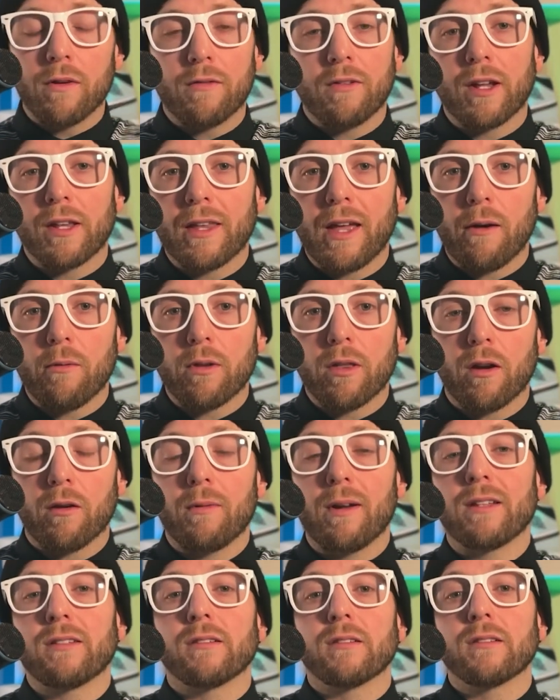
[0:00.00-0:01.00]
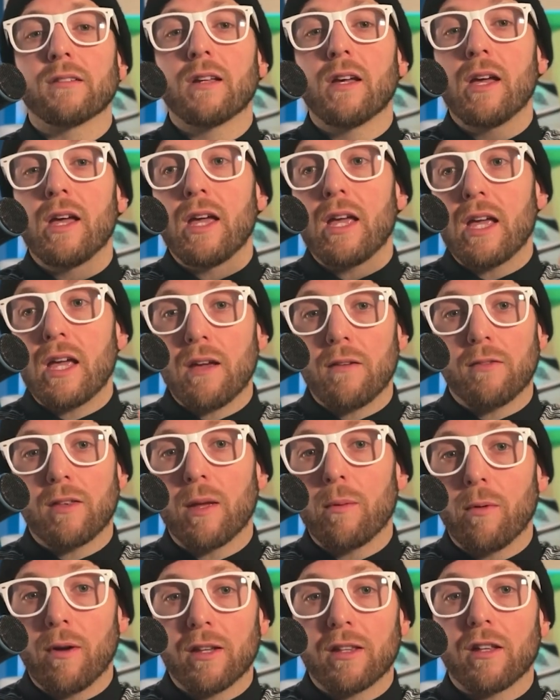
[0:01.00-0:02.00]
done that with our rentals. If they
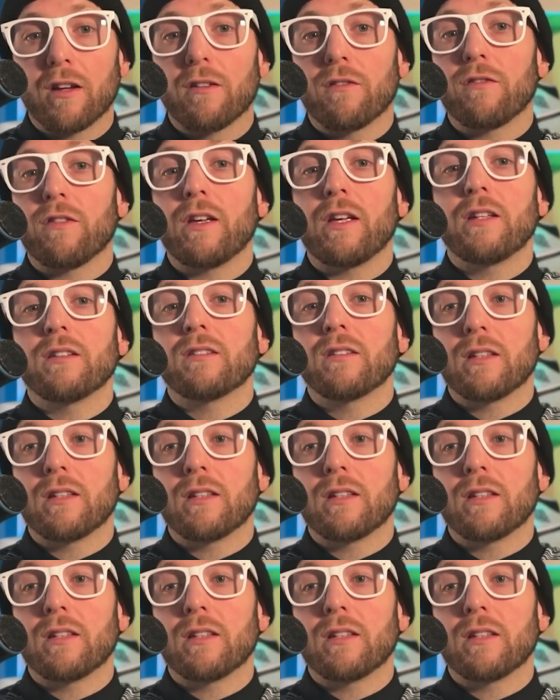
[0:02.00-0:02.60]
break their fees,